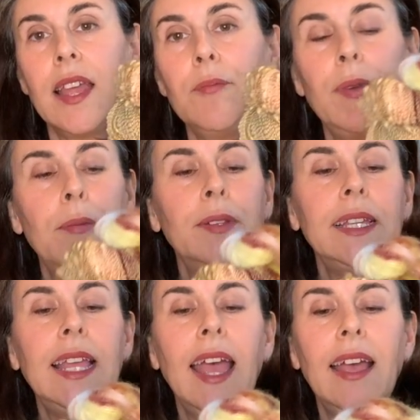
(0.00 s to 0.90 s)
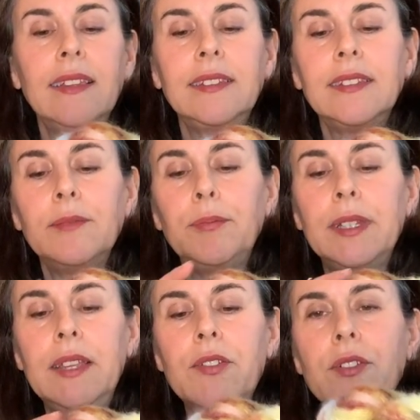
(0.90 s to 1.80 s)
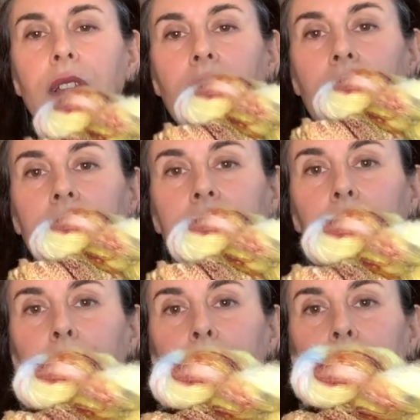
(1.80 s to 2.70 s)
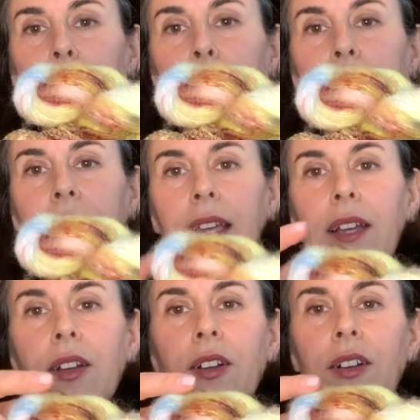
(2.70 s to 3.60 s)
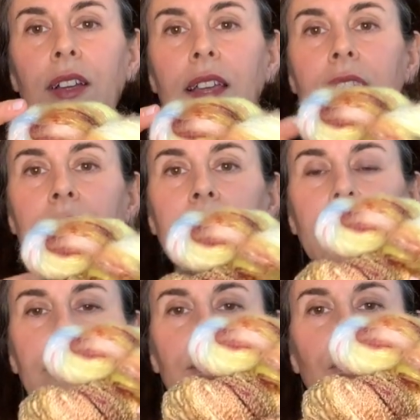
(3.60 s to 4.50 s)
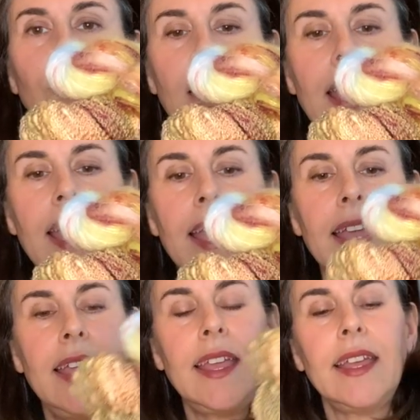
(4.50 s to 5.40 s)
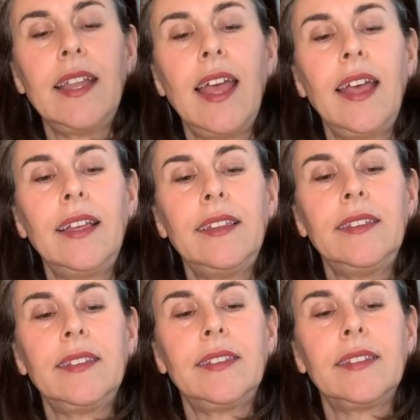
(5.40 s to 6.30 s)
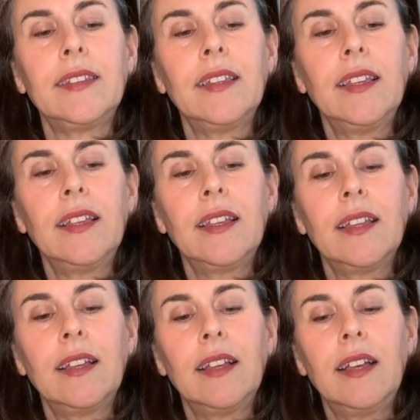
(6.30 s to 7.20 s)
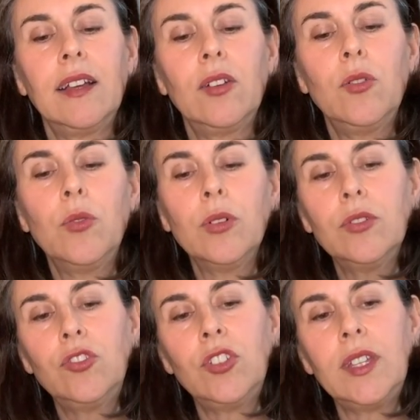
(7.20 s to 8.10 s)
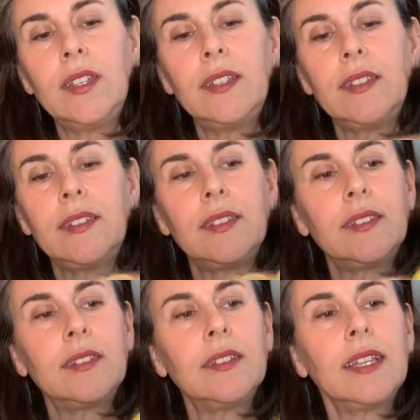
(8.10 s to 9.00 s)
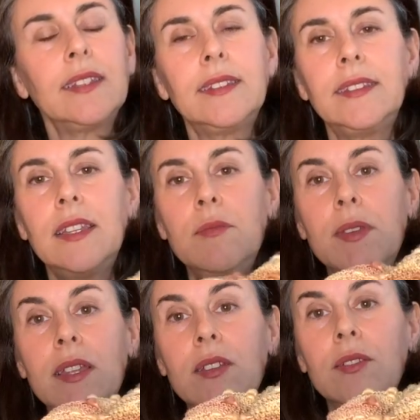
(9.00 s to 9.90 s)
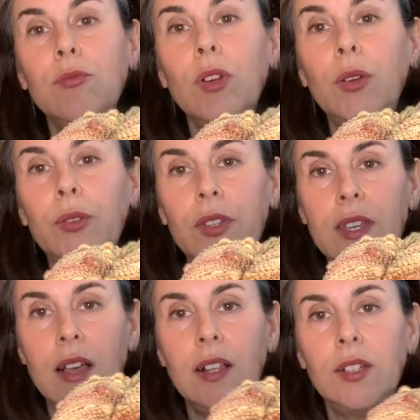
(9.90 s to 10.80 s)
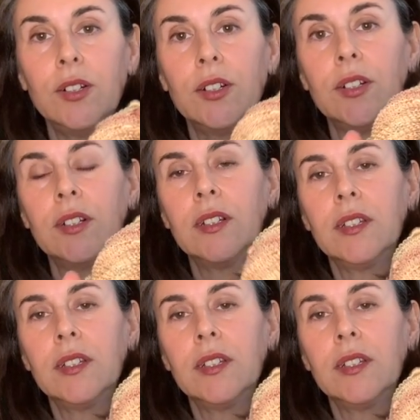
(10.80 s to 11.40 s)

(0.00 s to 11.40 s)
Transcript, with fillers: And Bubbly has, believe it or not, some blue in there. It has gray. It has a gorgeous like cinnamon rosy color.